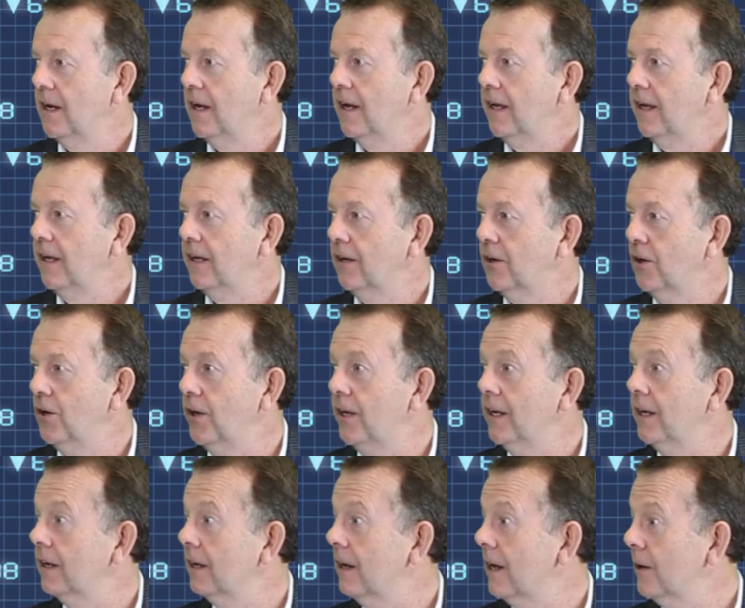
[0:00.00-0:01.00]
including a
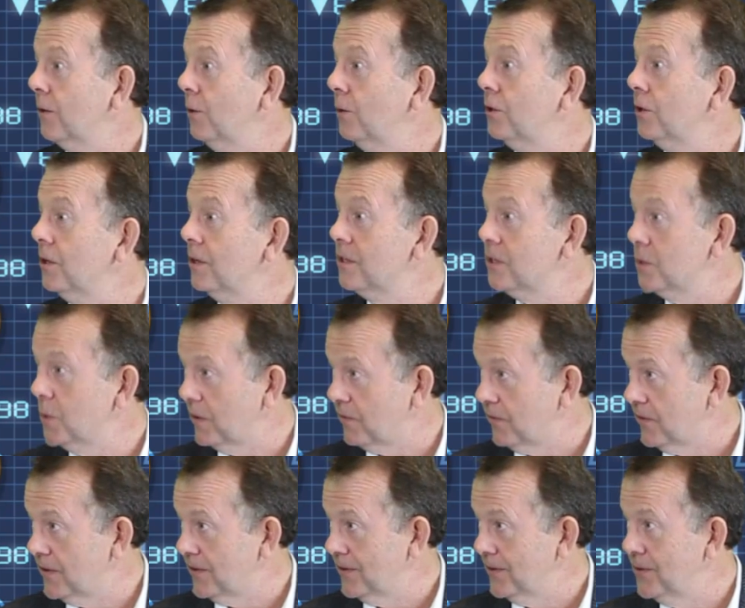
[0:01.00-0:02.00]
guy called John
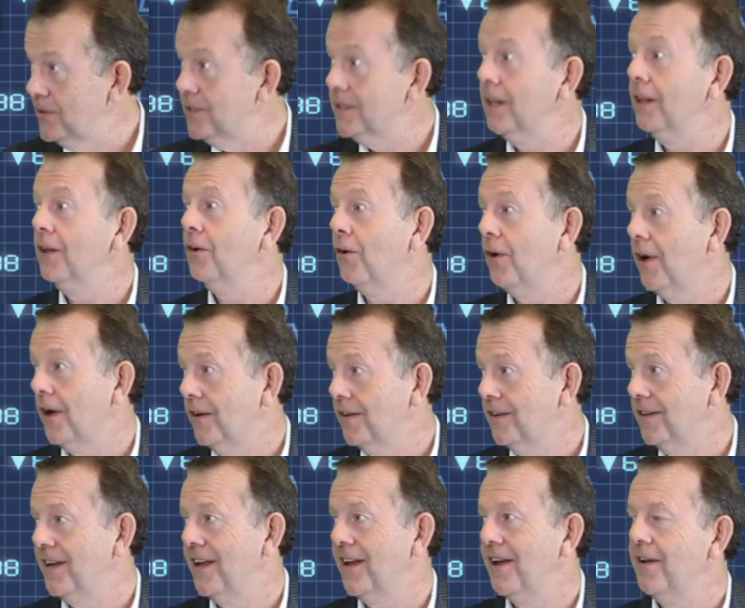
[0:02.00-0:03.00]
Swift, who's still around
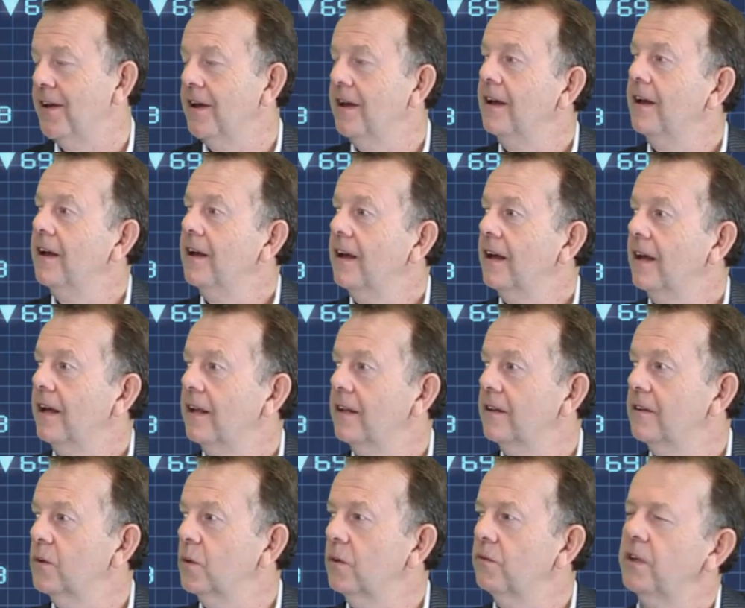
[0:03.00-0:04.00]
today. And
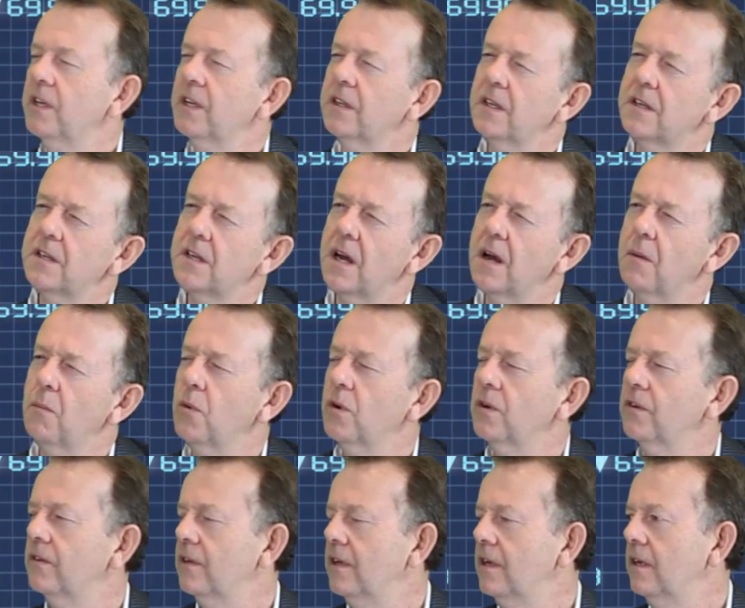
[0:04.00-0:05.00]
Swifty at the time was
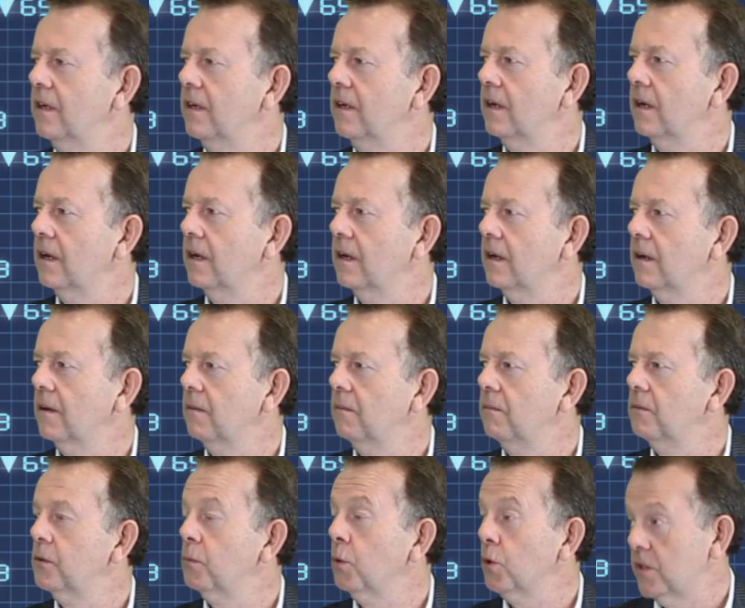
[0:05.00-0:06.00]
the
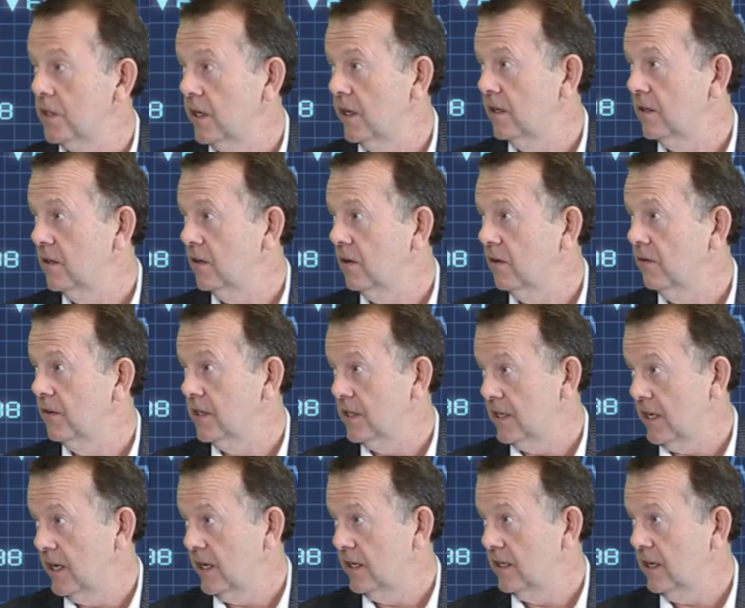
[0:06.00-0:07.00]
sports editor of the
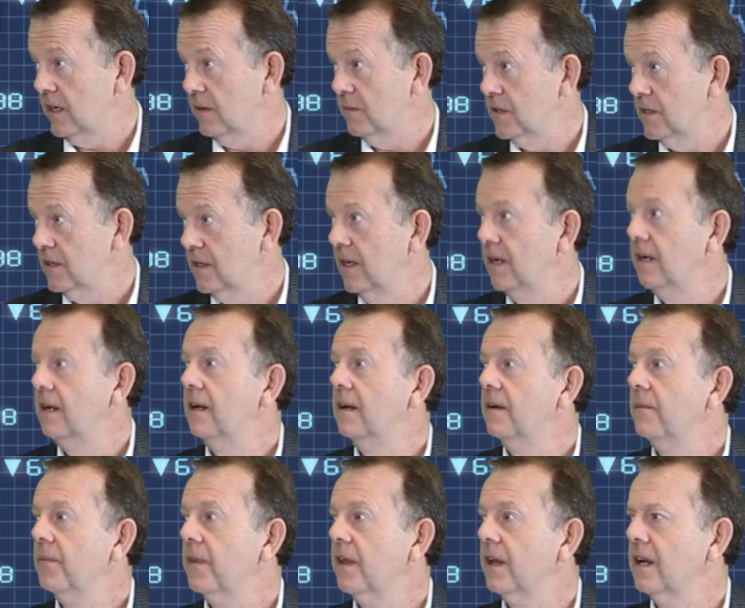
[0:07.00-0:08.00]
Sunday Times.
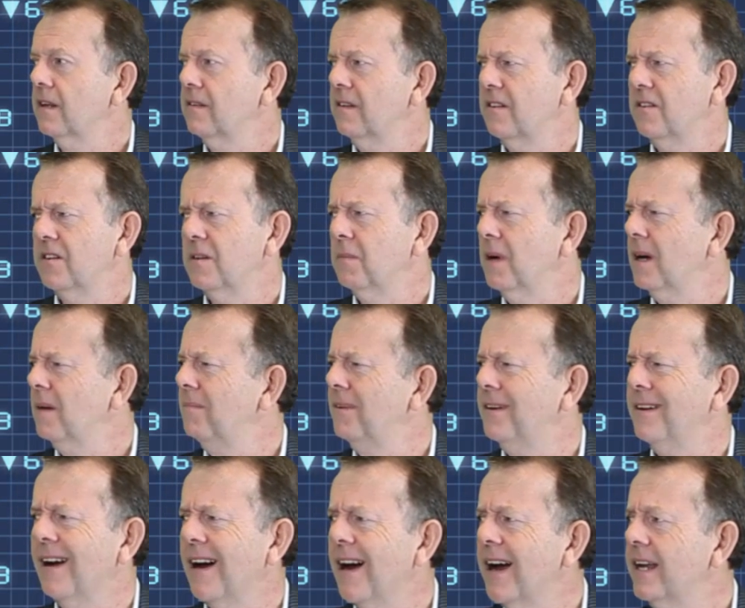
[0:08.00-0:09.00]
And I said to him, I'm
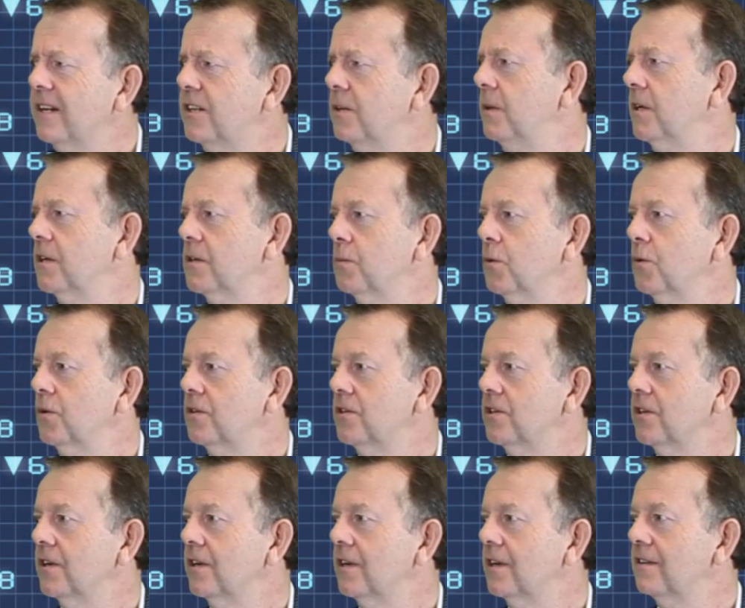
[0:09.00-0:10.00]
dying to be a sports
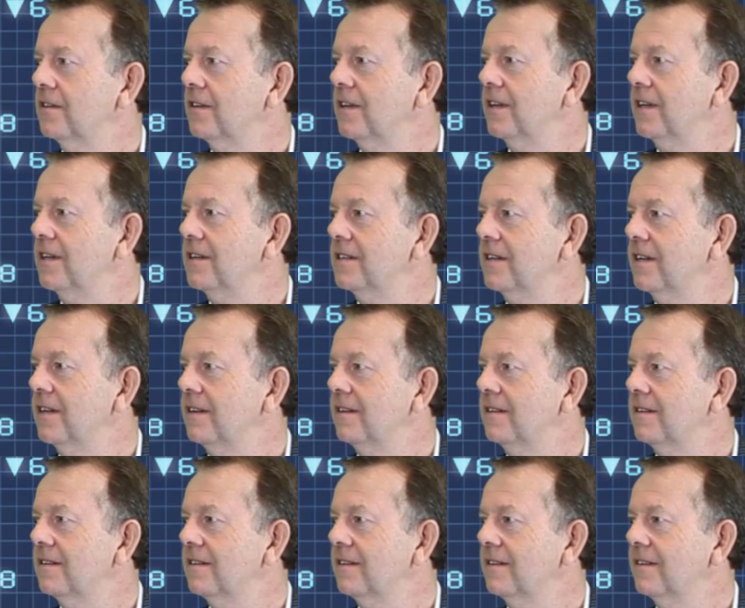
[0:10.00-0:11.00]
journalist. And he said,
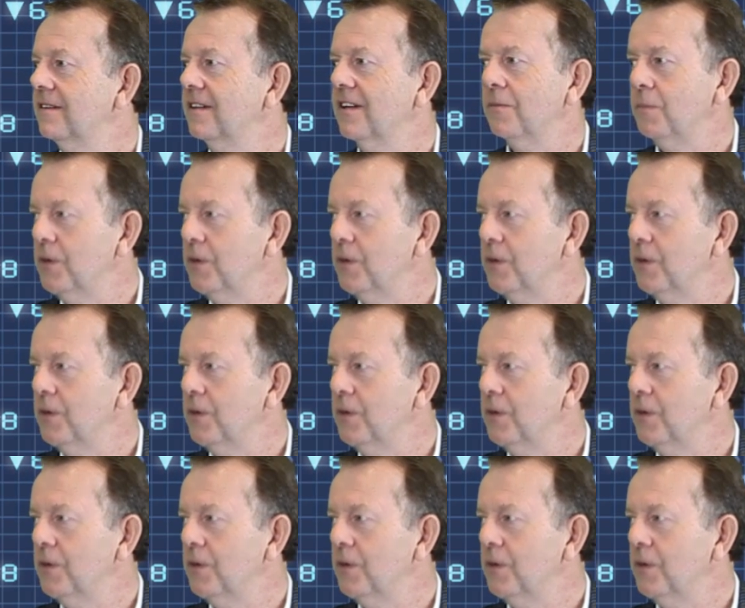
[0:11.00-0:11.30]
don't be a